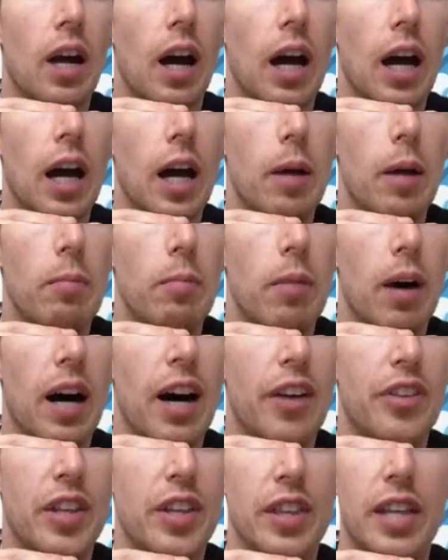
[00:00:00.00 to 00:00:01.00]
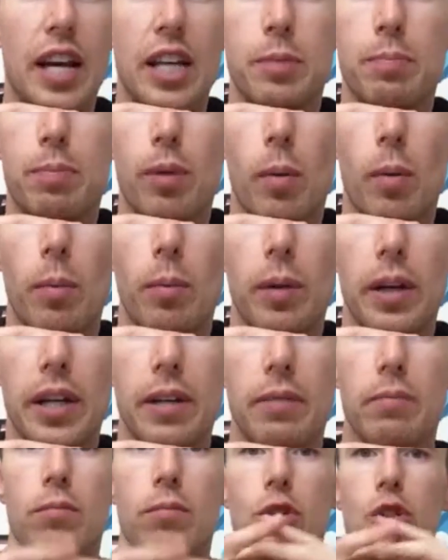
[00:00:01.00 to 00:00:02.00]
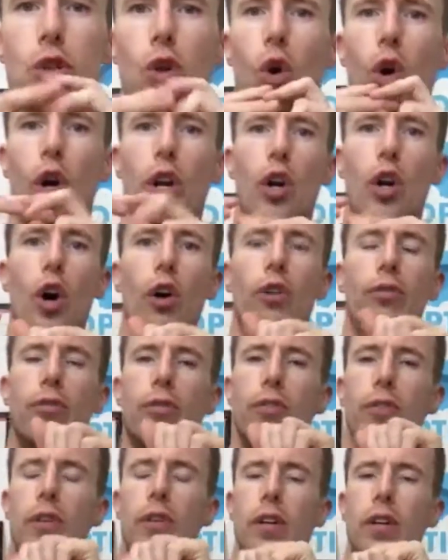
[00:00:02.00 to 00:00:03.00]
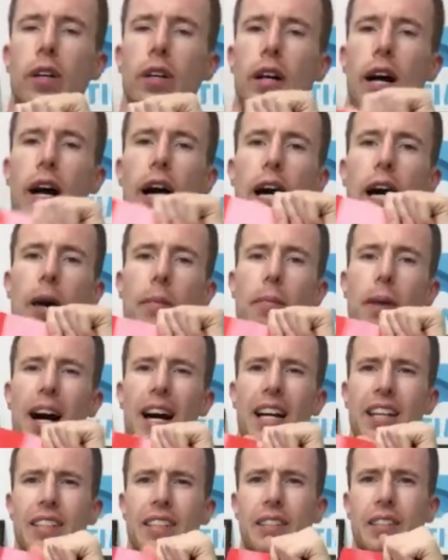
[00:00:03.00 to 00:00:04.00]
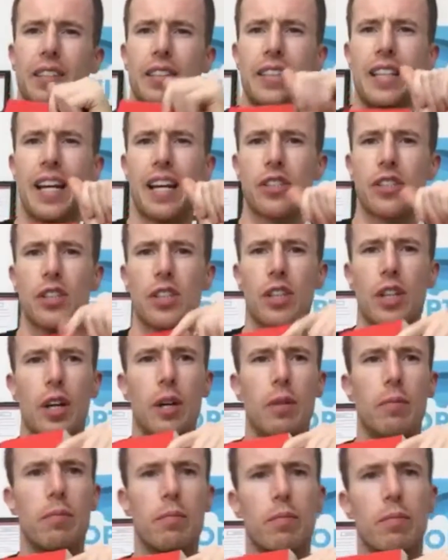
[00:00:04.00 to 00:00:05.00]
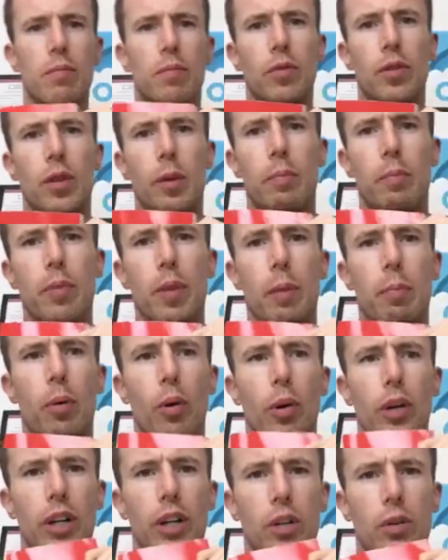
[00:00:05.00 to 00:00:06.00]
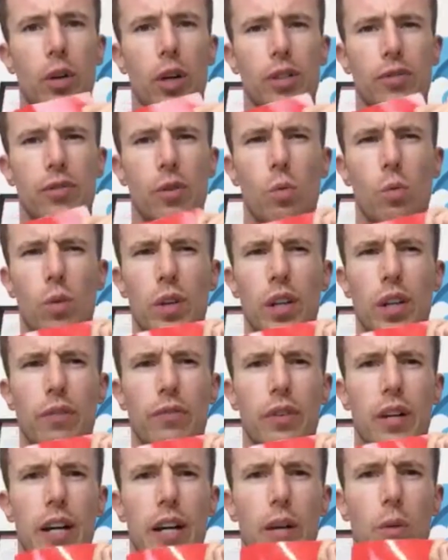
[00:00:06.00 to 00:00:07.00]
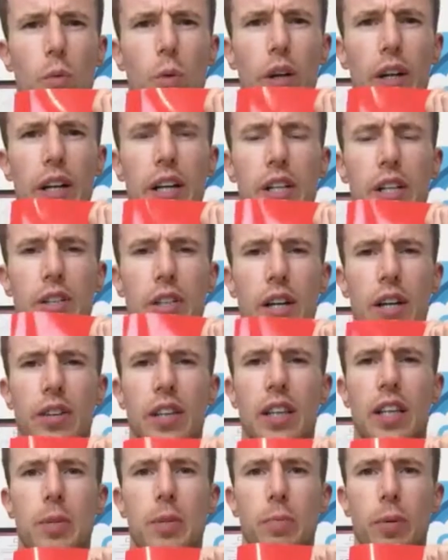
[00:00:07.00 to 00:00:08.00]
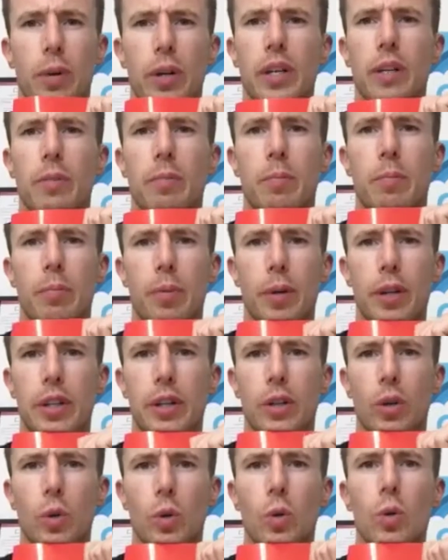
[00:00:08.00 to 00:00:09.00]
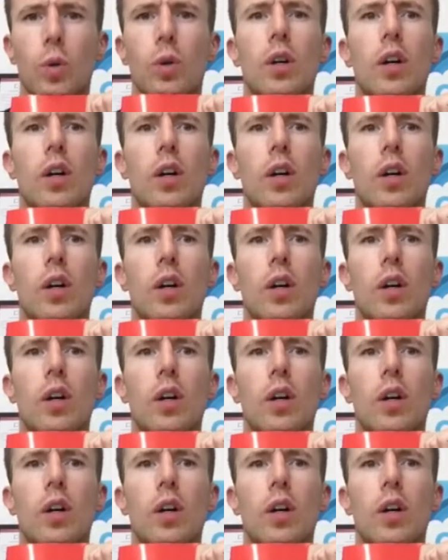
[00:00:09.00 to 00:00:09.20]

I think that's probably short enough and gets the point across for kind of what it is. I think that's pretty cool.